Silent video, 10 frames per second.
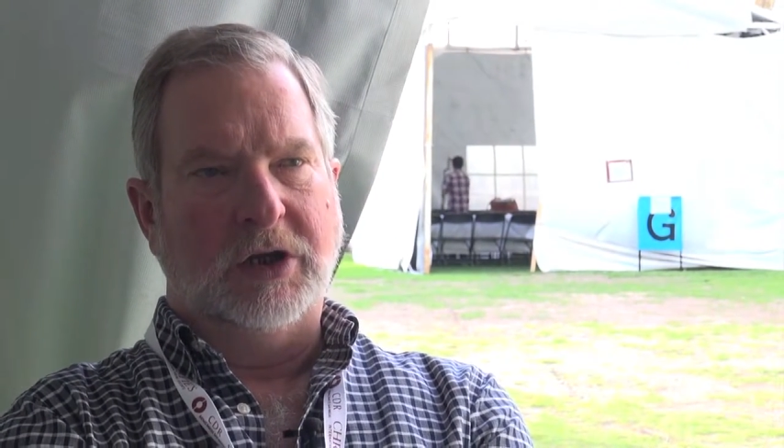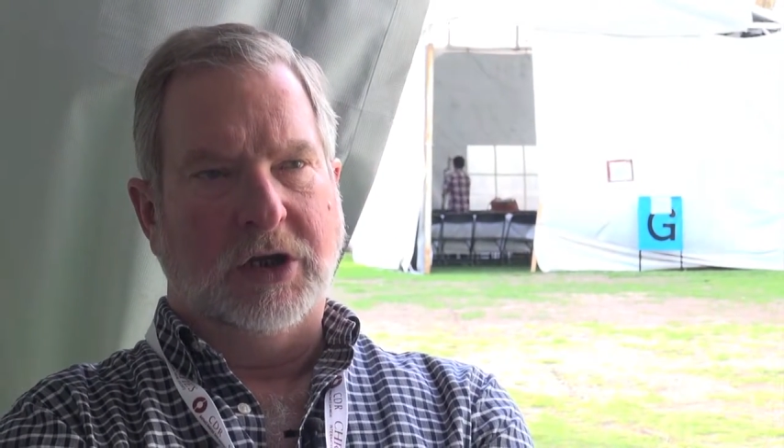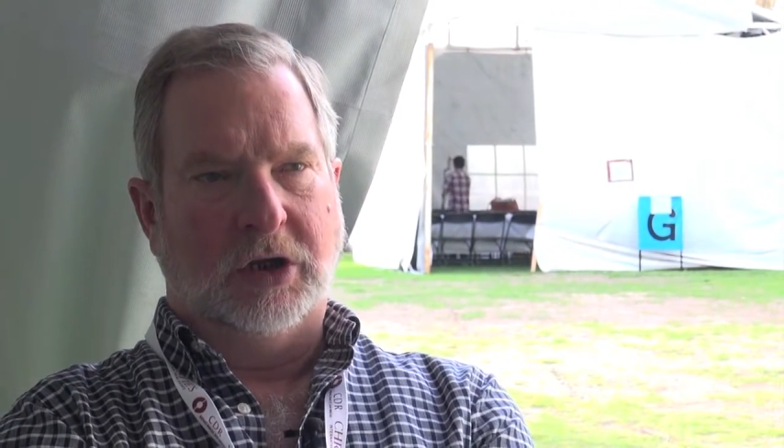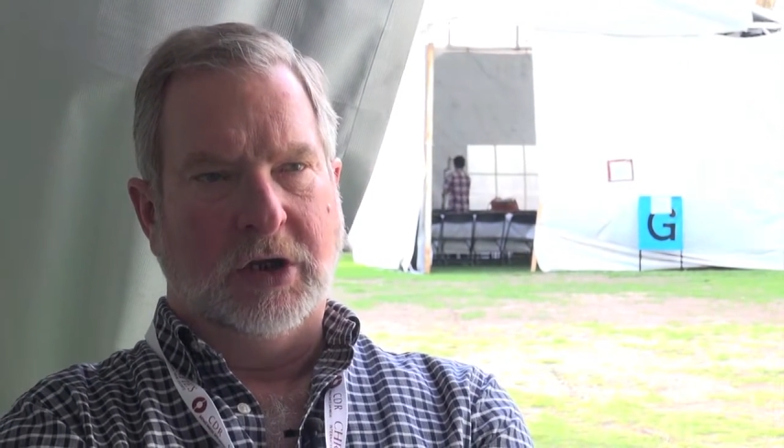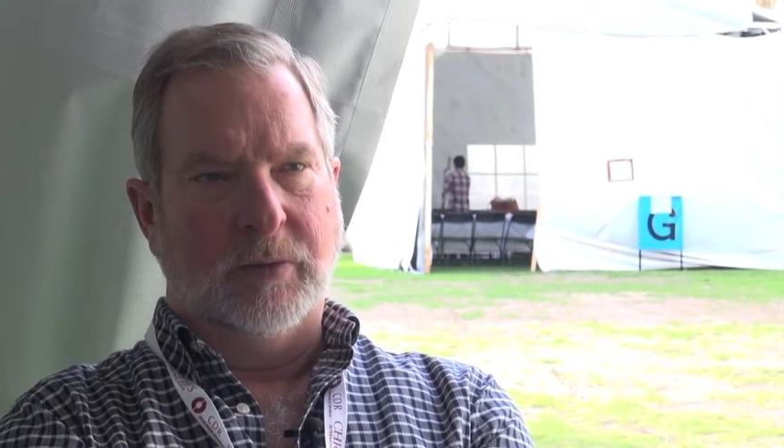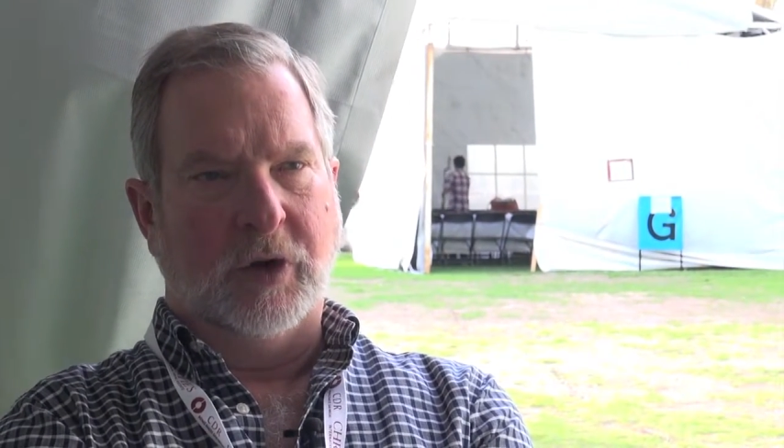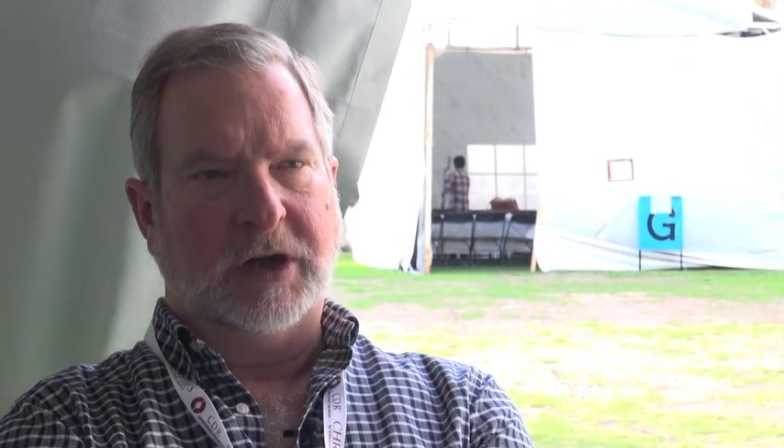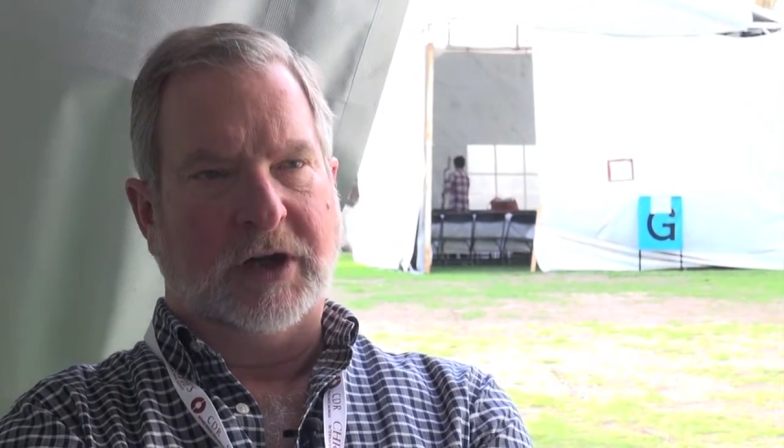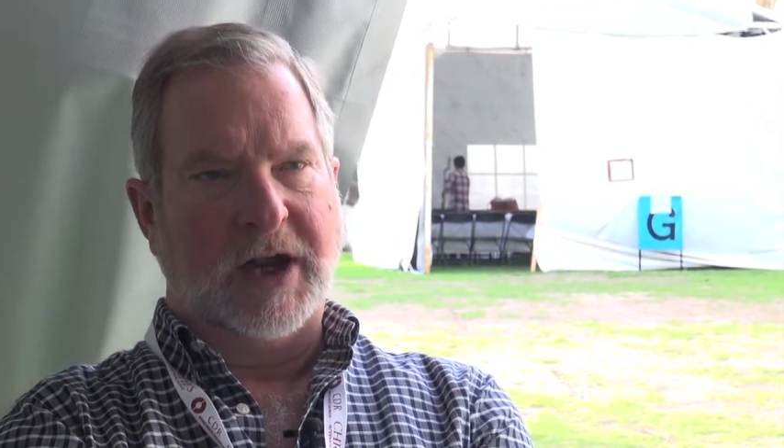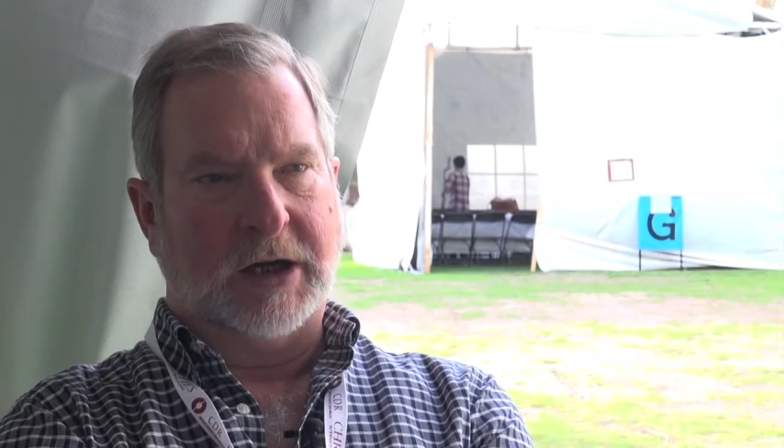deliberate
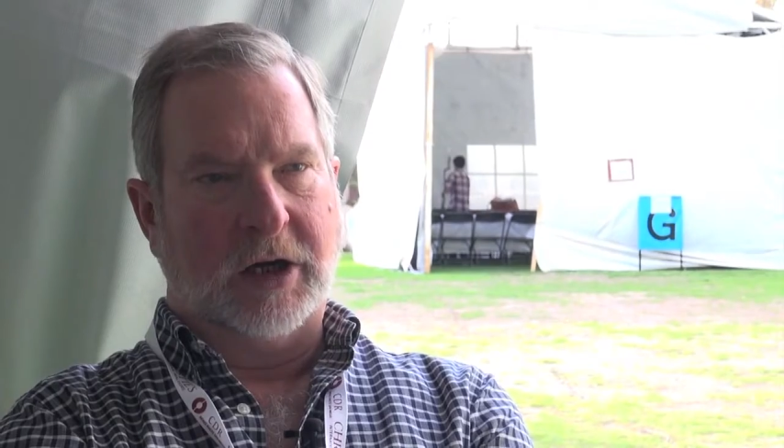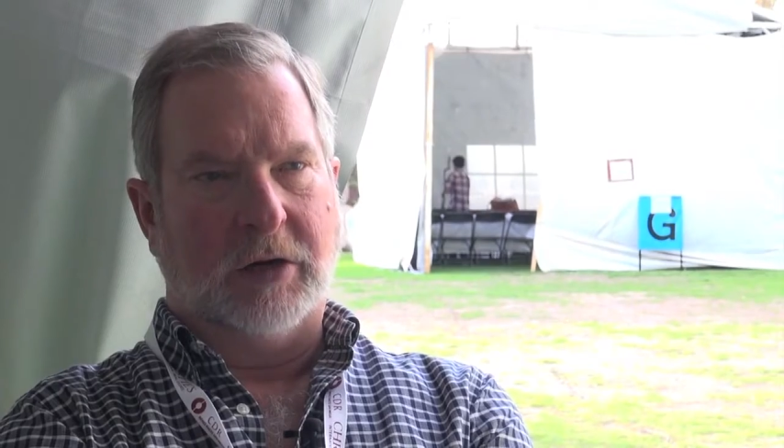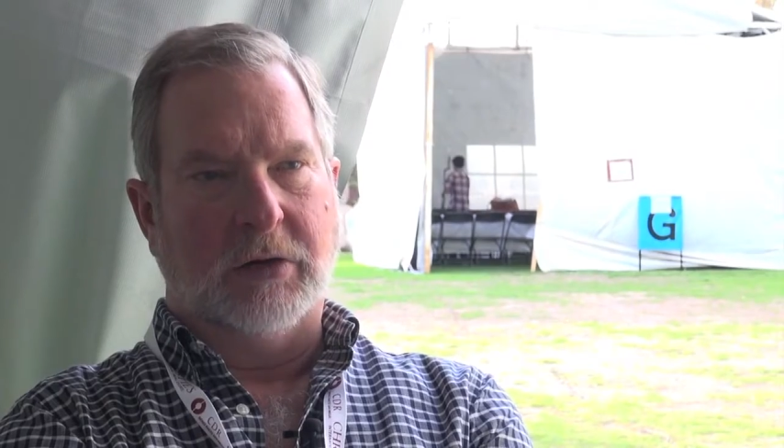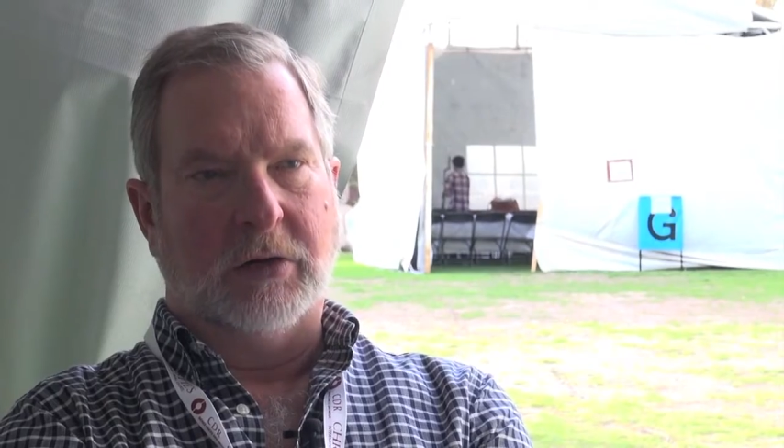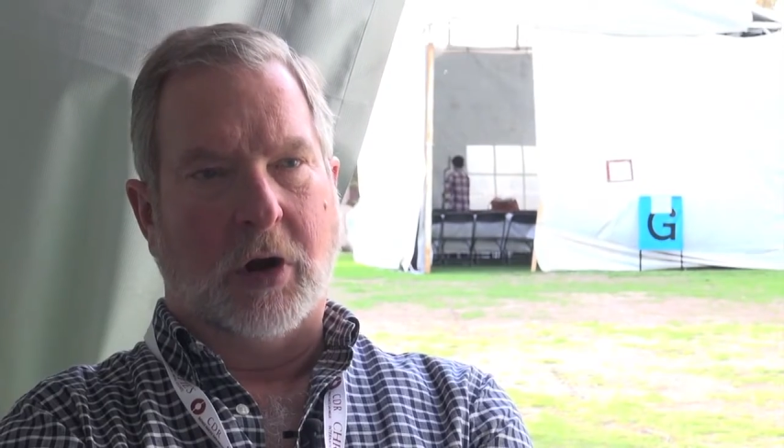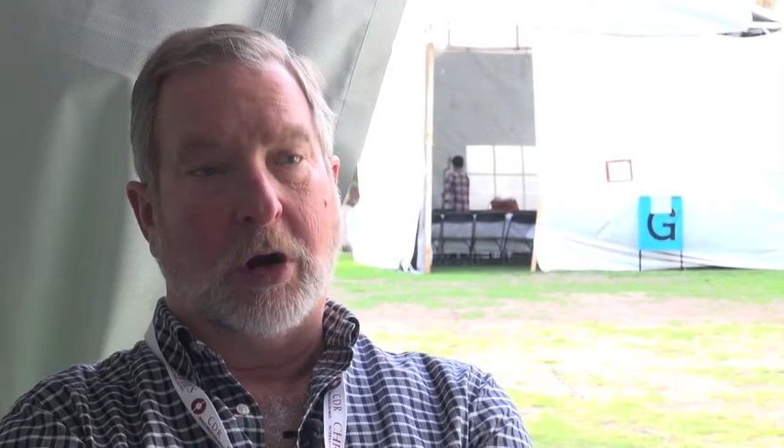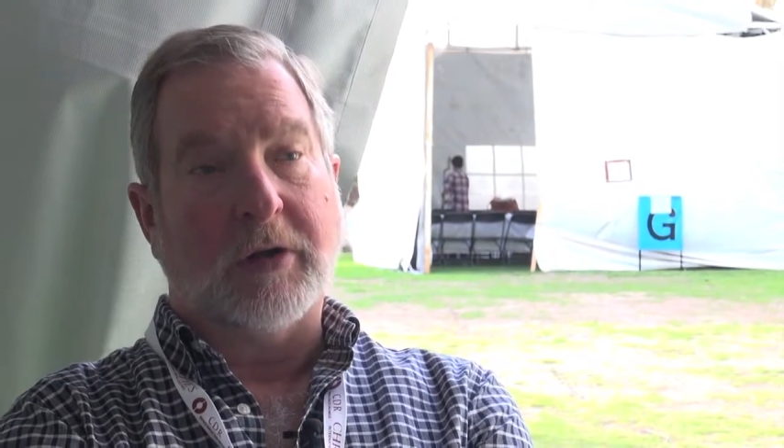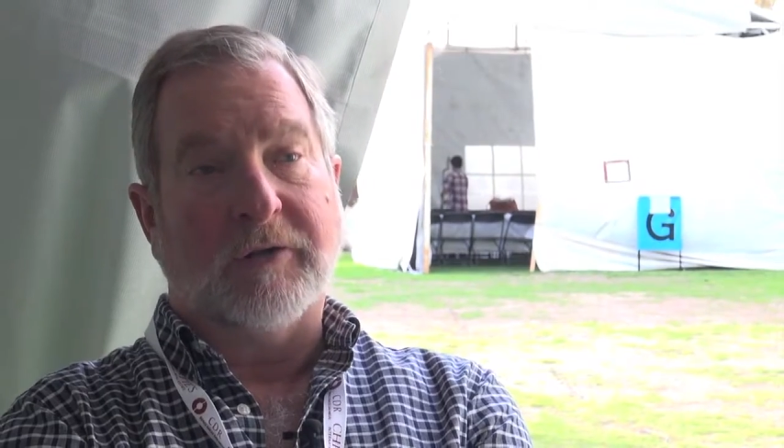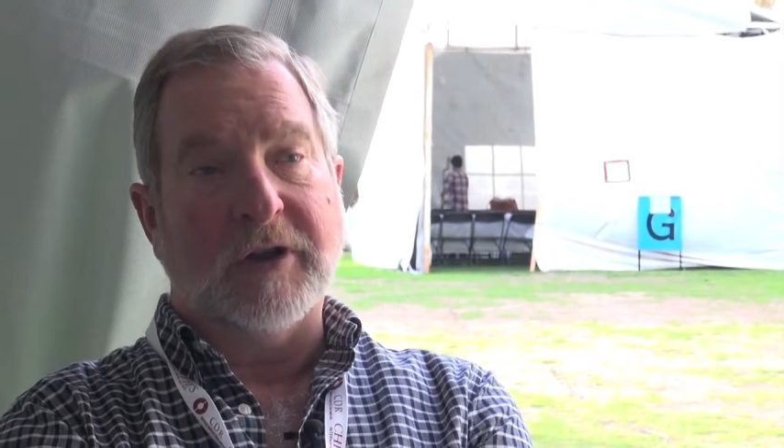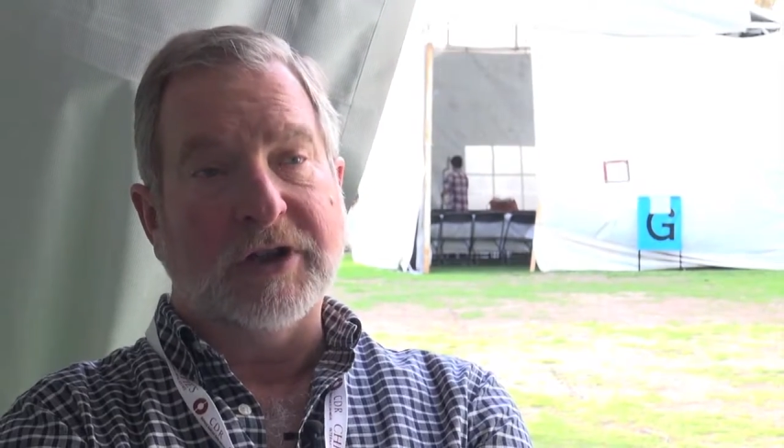technical
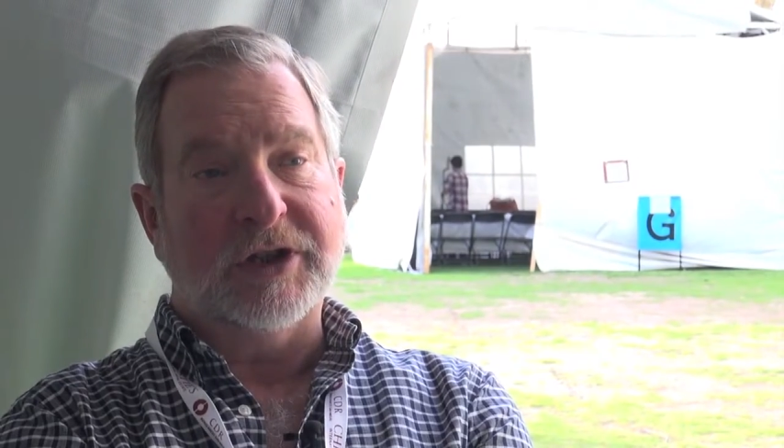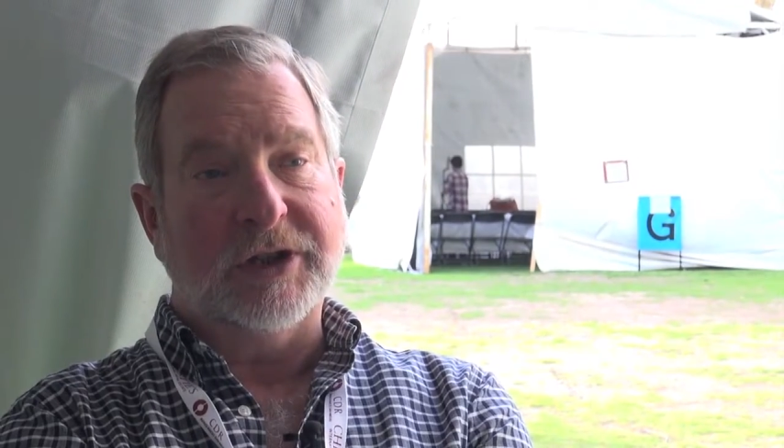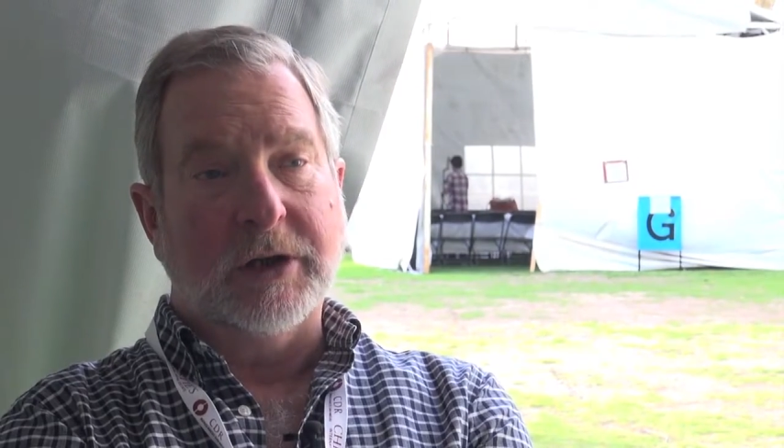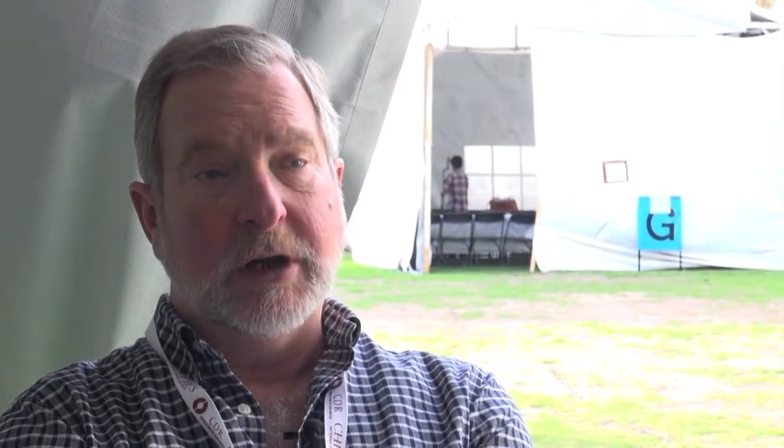artifice.